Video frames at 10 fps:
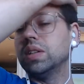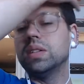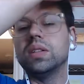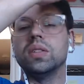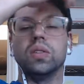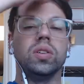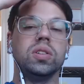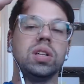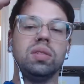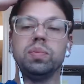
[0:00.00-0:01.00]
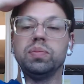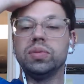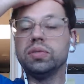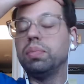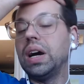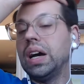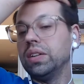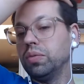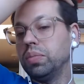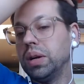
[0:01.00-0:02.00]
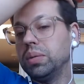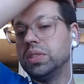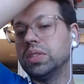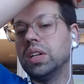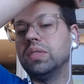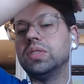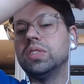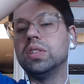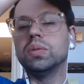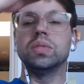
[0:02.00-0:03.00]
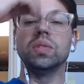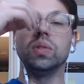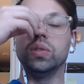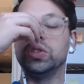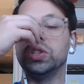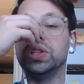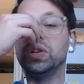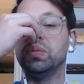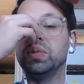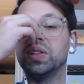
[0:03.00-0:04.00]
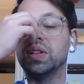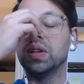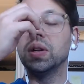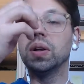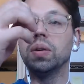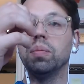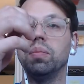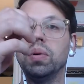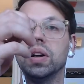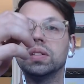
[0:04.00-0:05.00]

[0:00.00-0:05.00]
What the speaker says: you're in a tough spot, and you're probably just going to have to sequence the whole genome. But